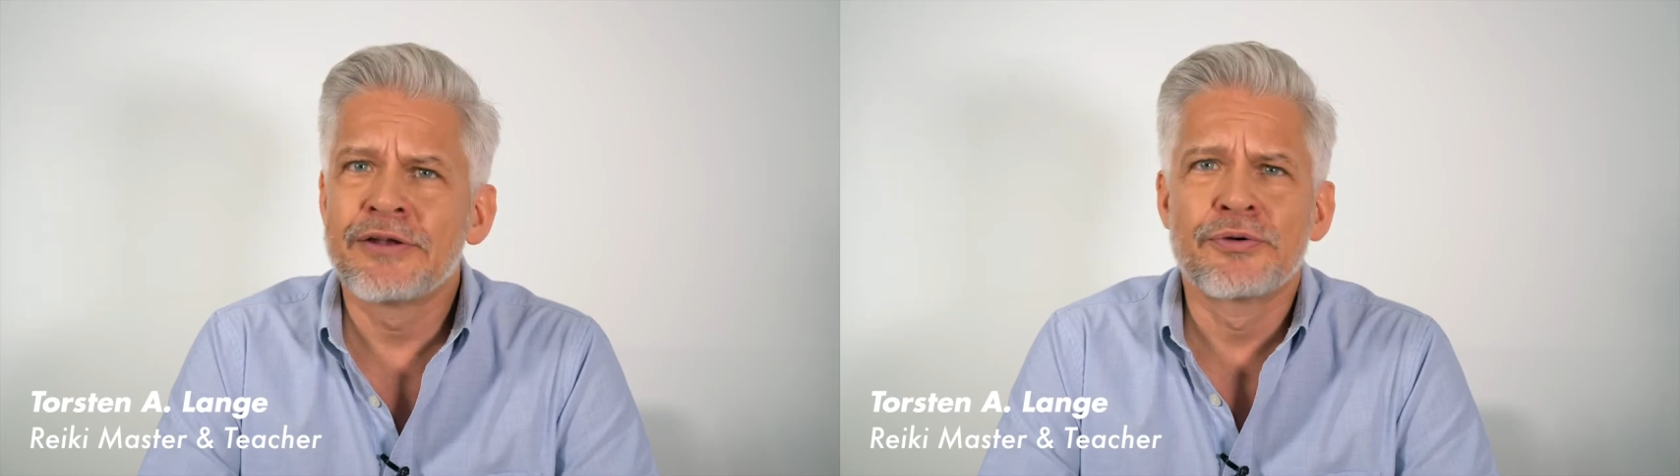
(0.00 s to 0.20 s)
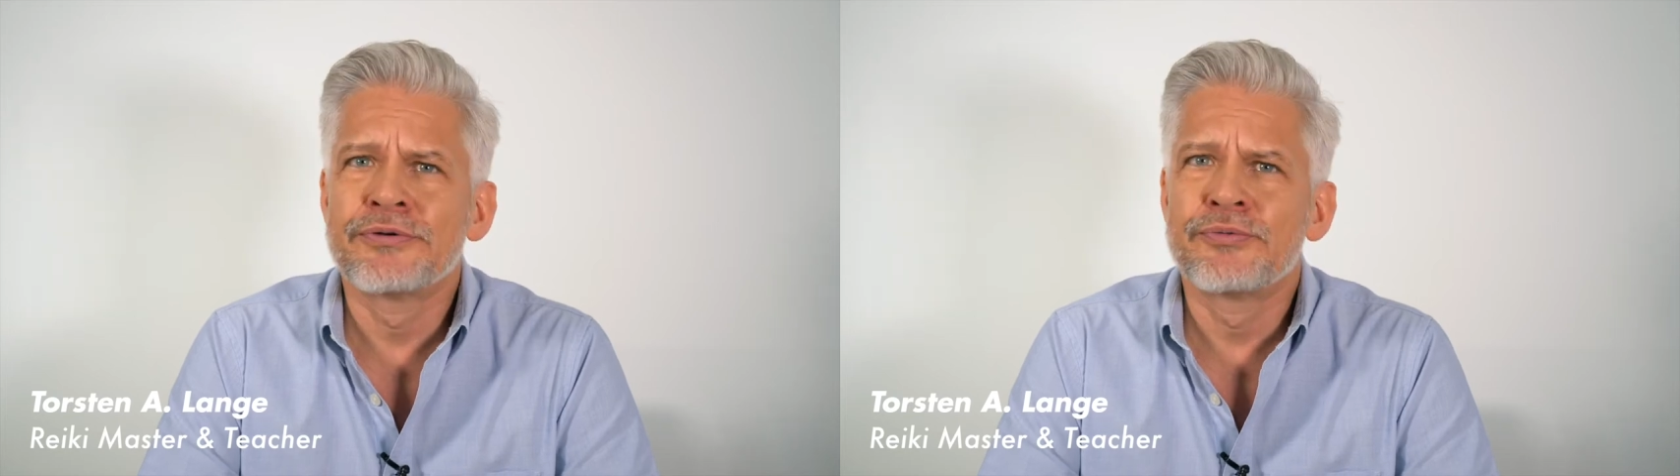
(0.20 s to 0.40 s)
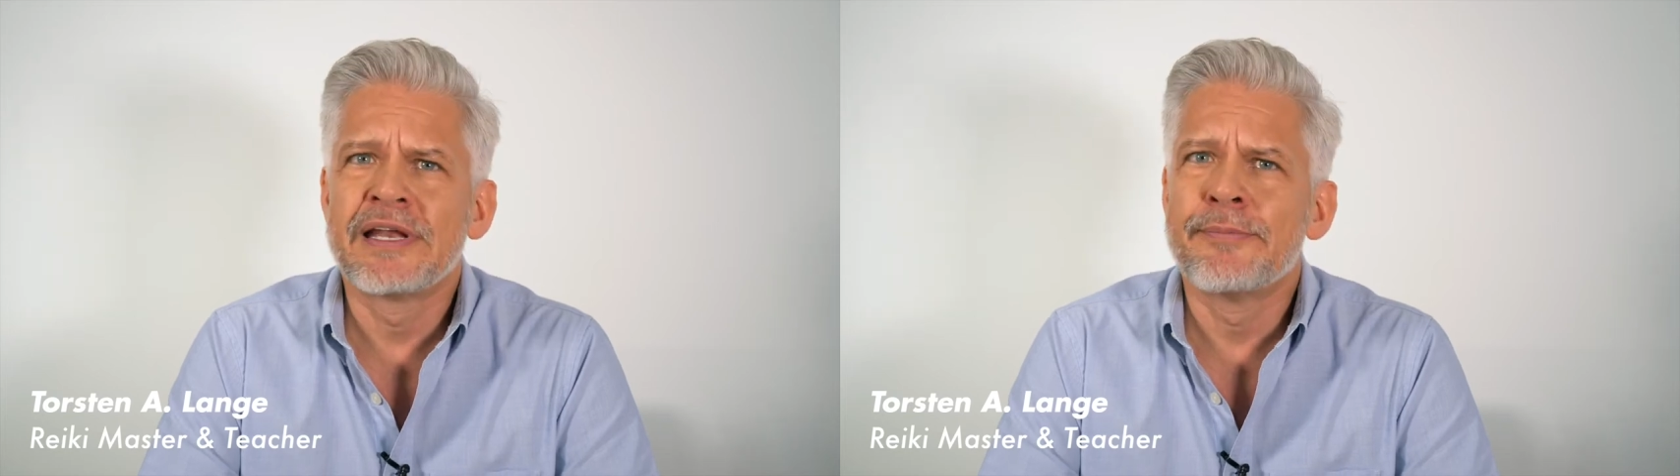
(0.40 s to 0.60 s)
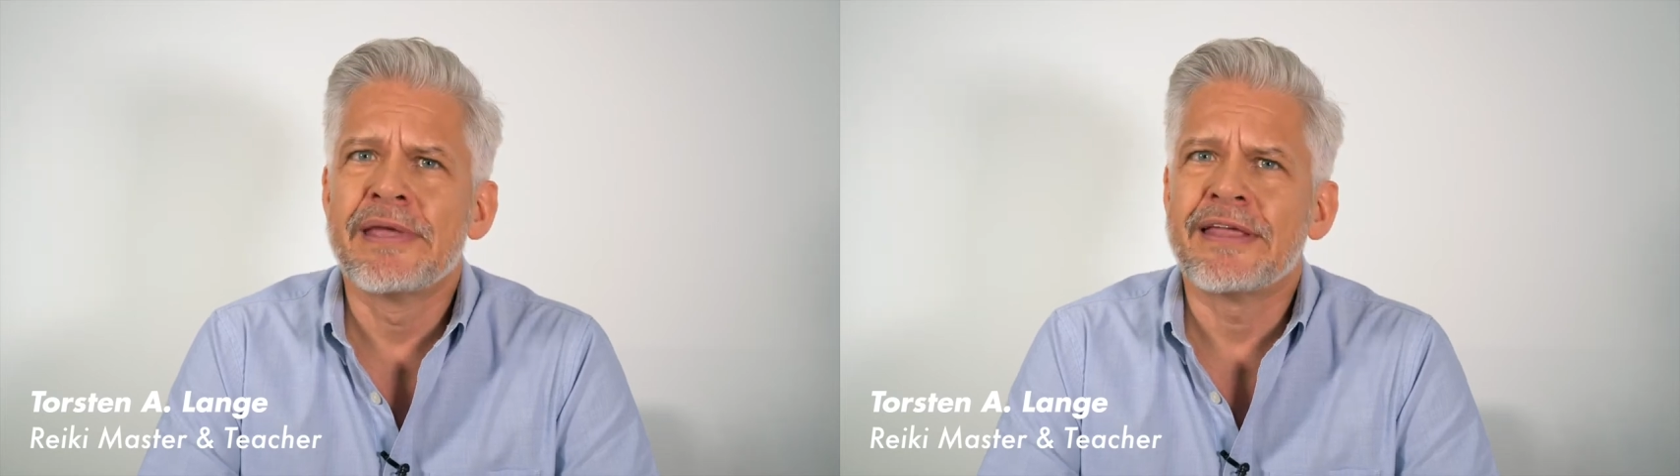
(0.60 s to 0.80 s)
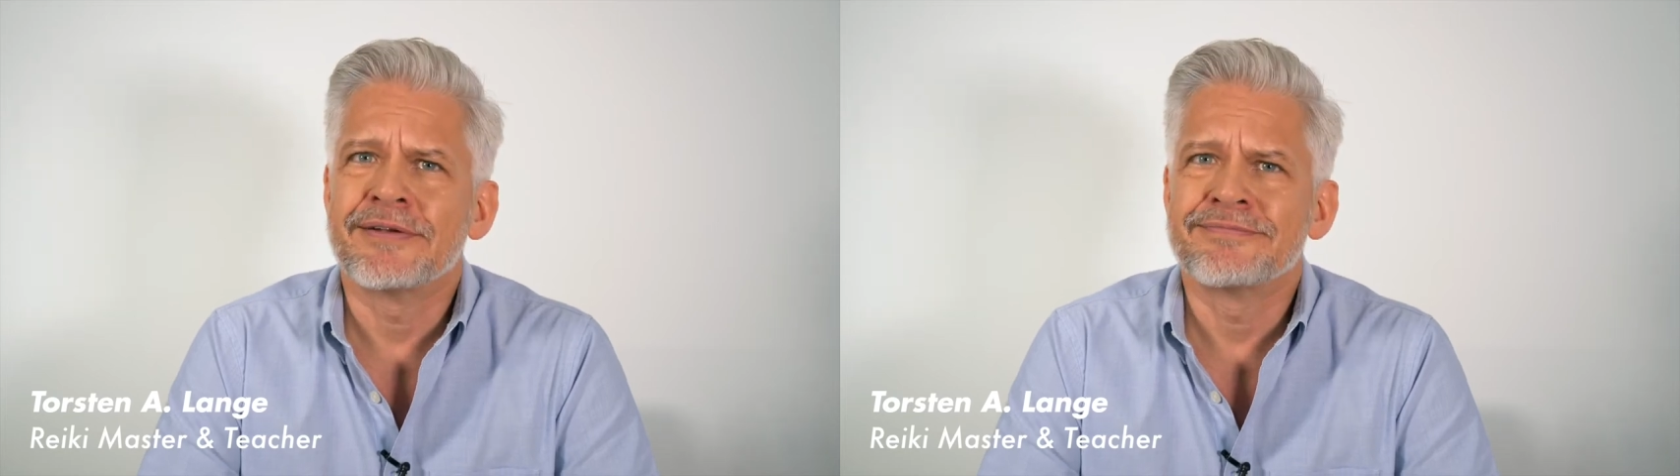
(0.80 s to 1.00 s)
don't really
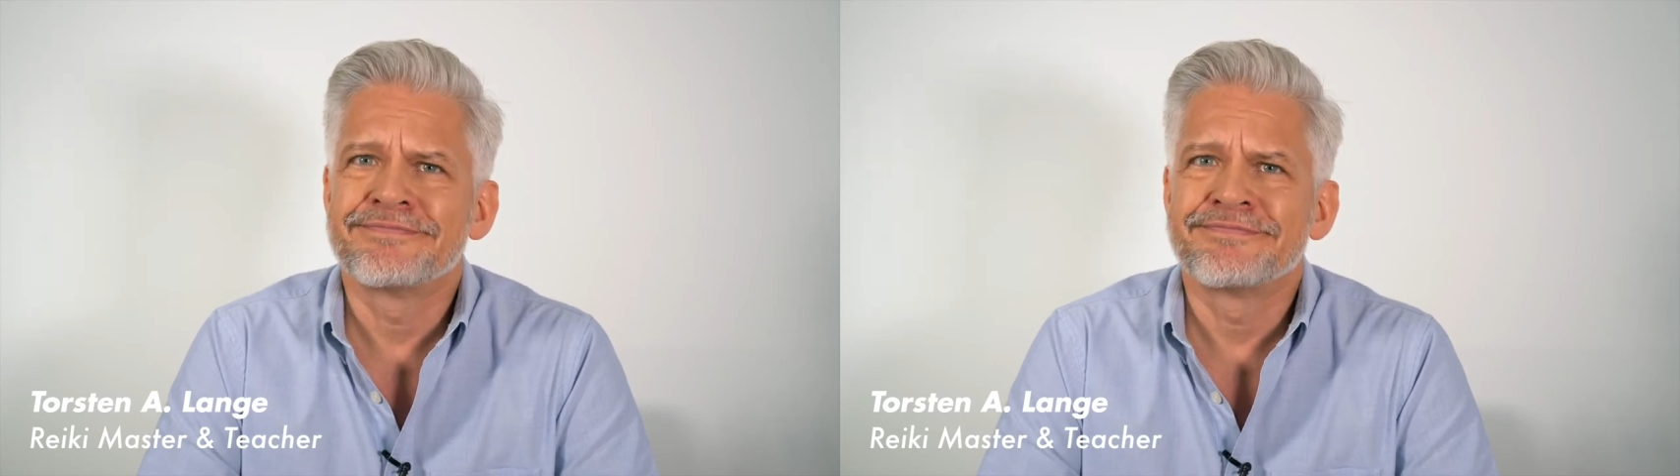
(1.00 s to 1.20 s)
mean.